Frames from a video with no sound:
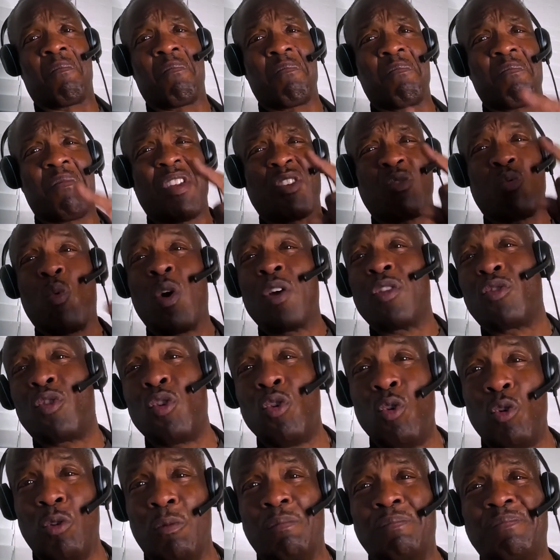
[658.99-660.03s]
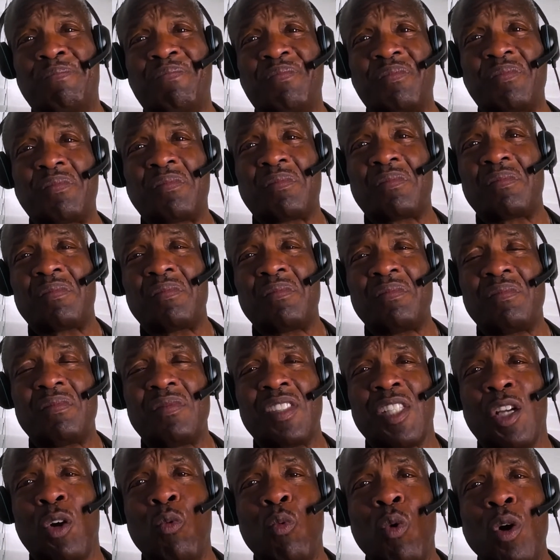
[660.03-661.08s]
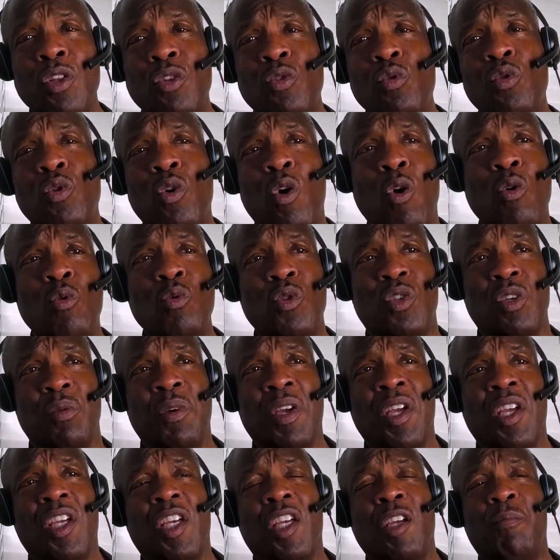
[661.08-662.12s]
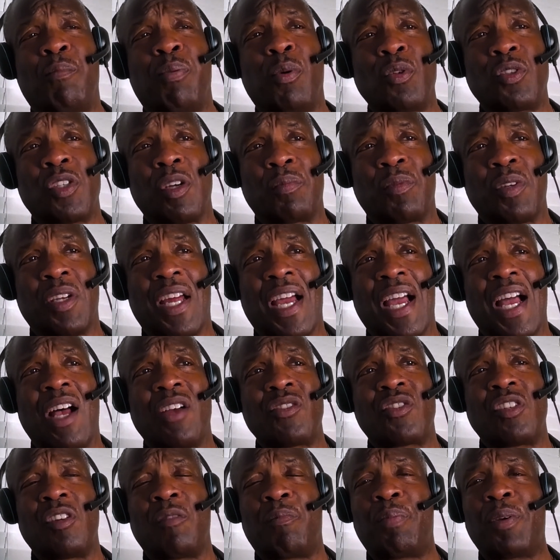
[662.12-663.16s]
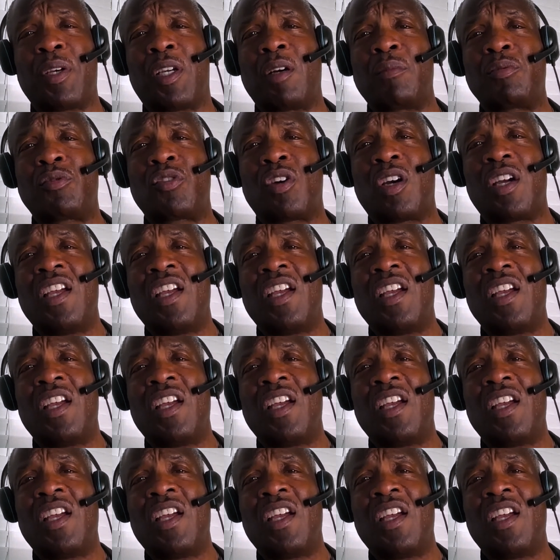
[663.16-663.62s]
it's one dude who owns him. He pulls up to the house in the pickup truck